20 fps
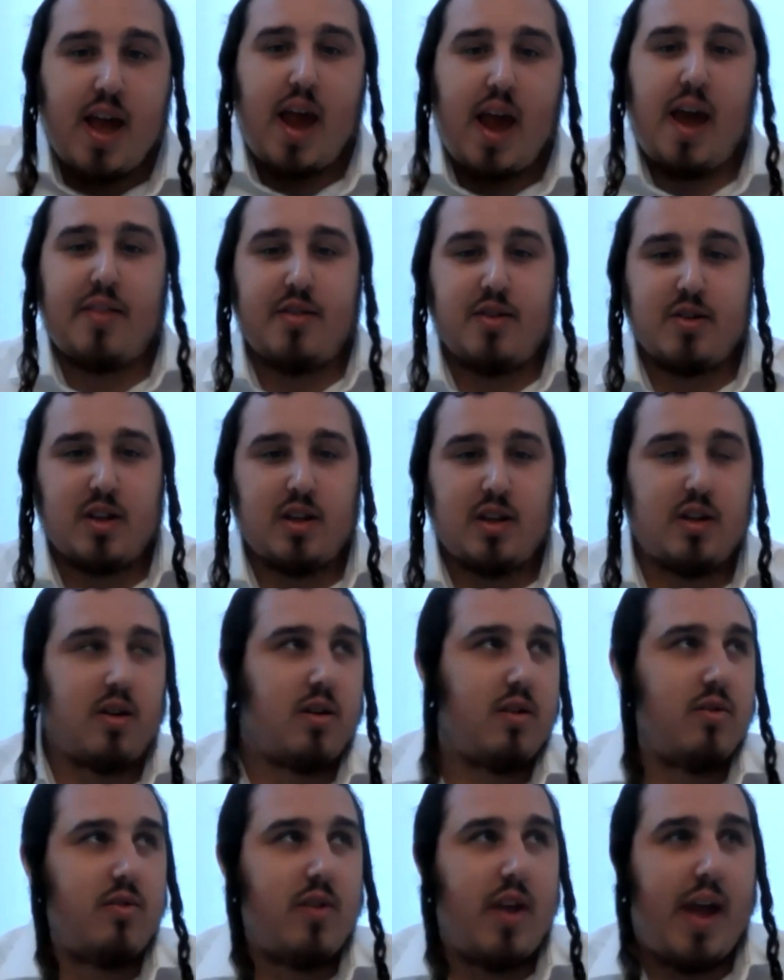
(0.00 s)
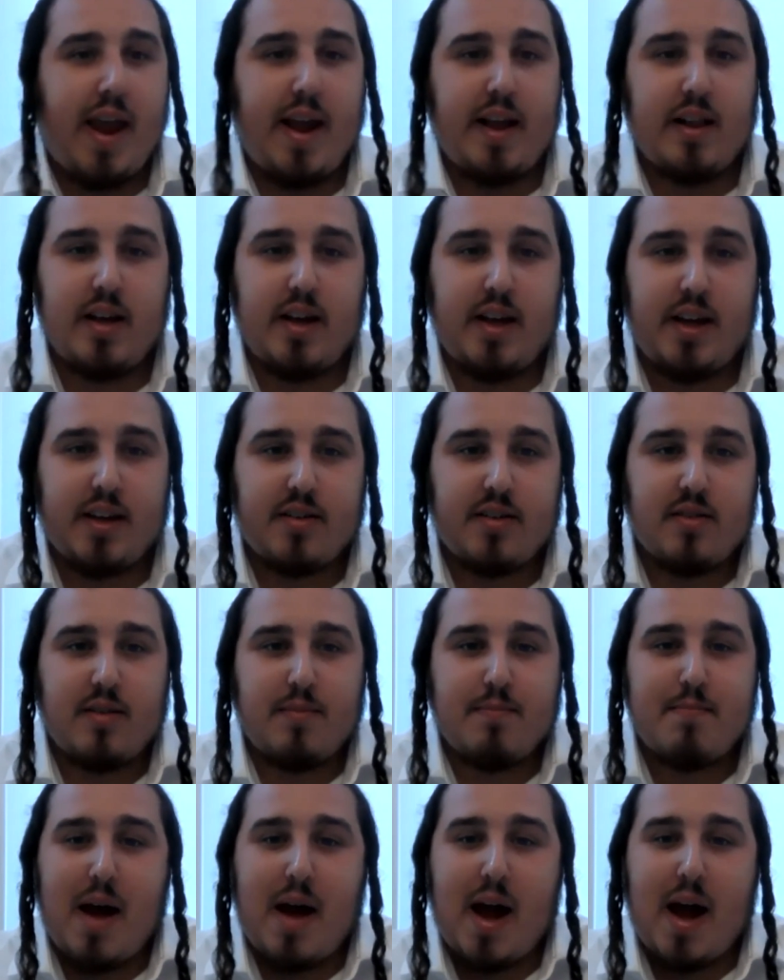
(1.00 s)
and there's a little
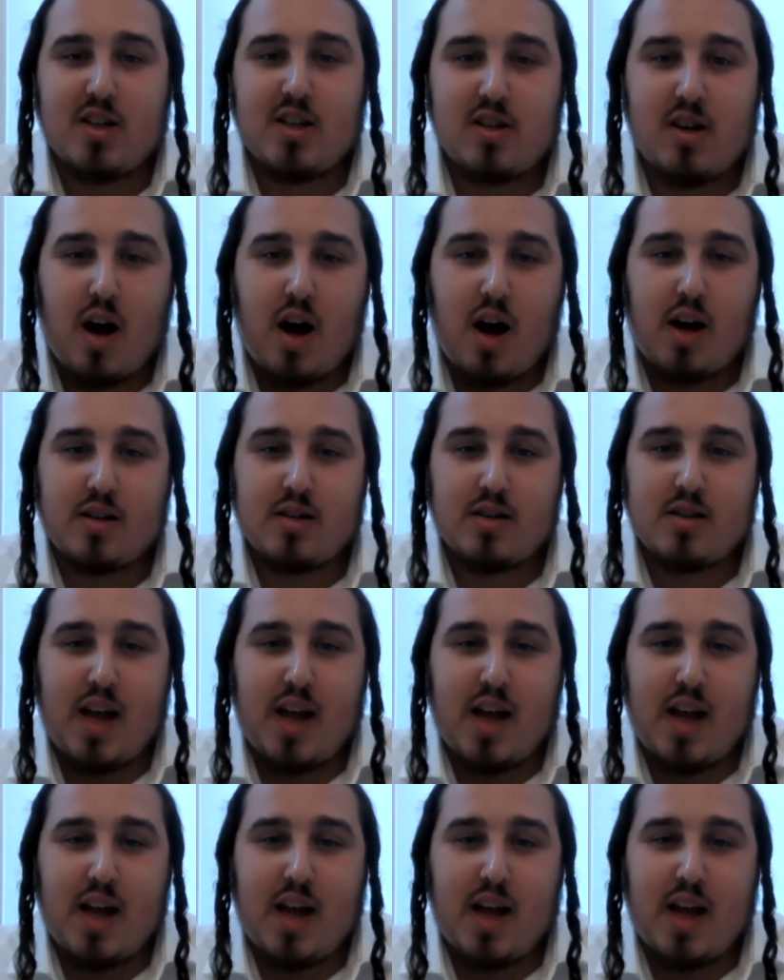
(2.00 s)
alien mascot